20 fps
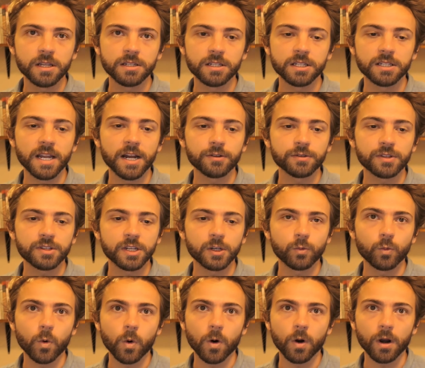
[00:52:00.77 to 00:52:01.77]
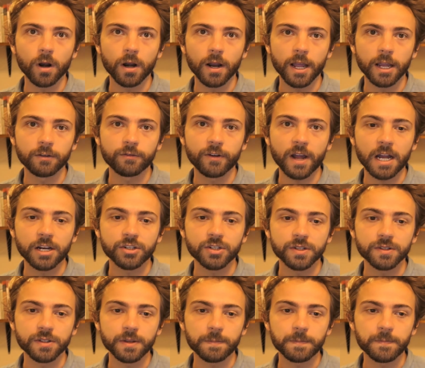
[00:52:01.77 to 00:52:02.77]
denouncing war and
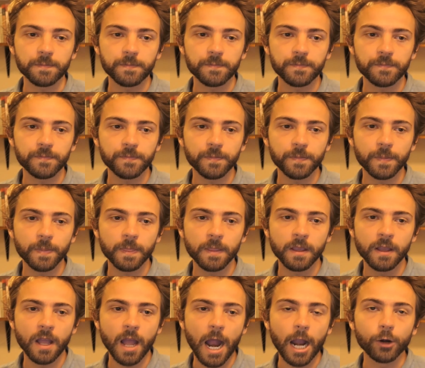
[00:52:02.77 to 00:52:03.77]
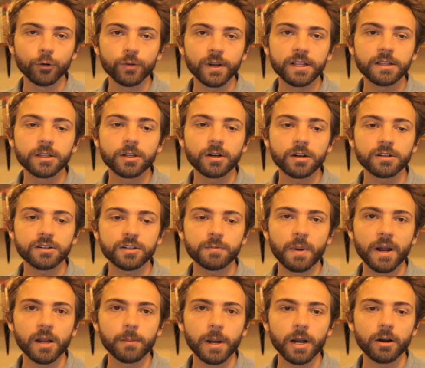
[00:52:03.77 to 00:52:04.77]
fascism. I relearned
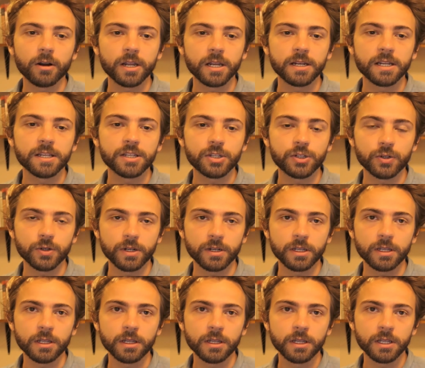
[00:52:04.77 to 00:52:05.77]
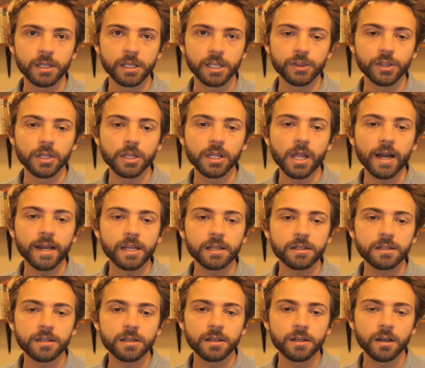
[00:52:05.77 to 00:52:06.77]
my American history in the
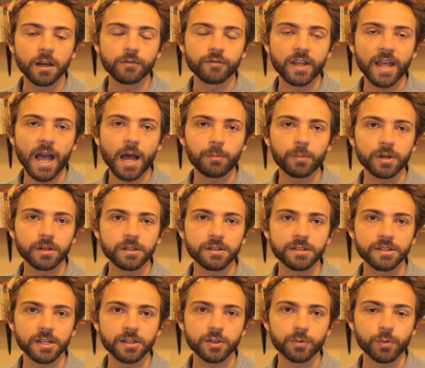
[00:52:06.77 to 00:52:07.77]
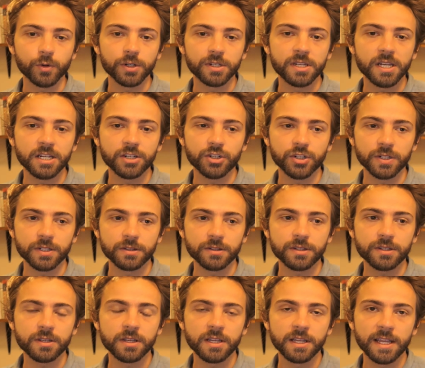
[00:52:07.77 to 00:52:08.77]
light of capitalist
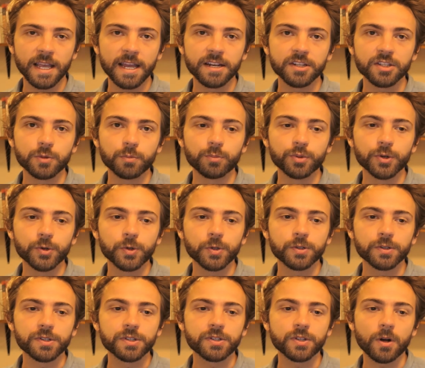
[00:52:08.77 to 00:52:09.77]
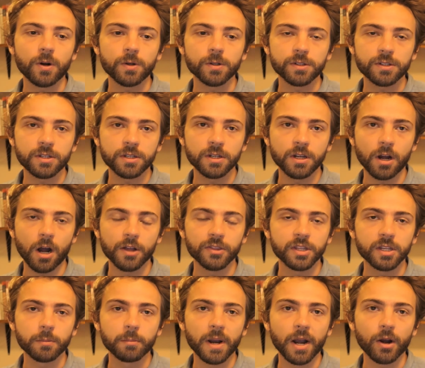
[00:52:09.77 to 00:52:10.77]
exploitations and its brutal assault on
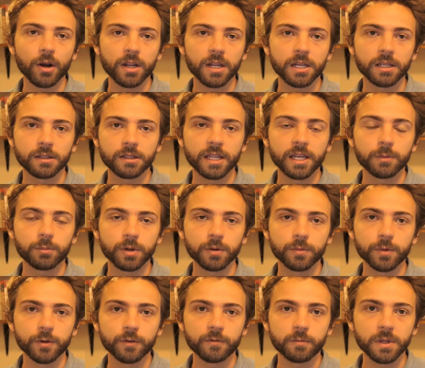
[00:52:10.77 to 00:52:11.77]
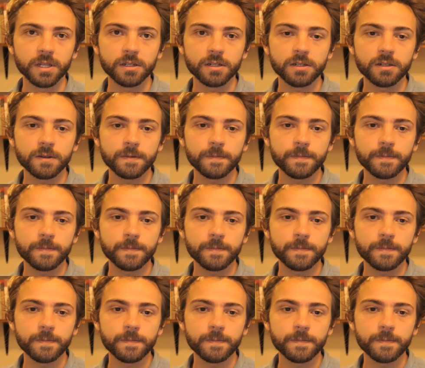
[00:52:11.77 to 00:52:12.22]
the American labor movement.